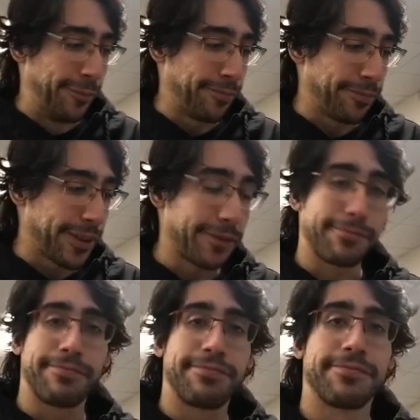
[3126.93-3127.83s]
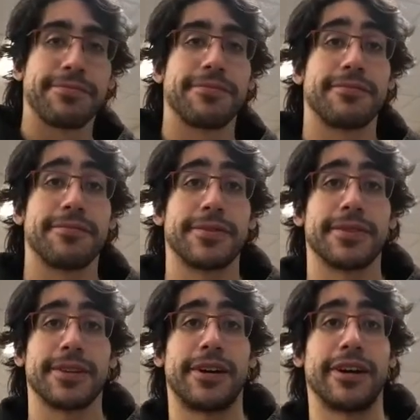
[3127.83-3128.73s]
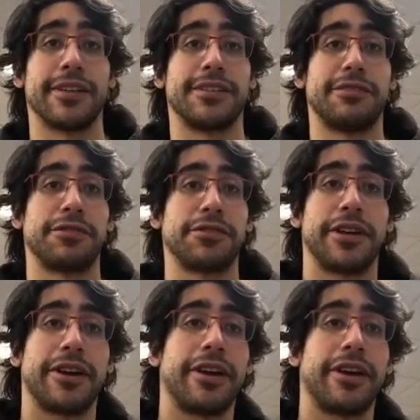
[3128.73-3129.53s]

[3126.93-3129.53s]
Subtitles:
Yep. All right, that's it for today,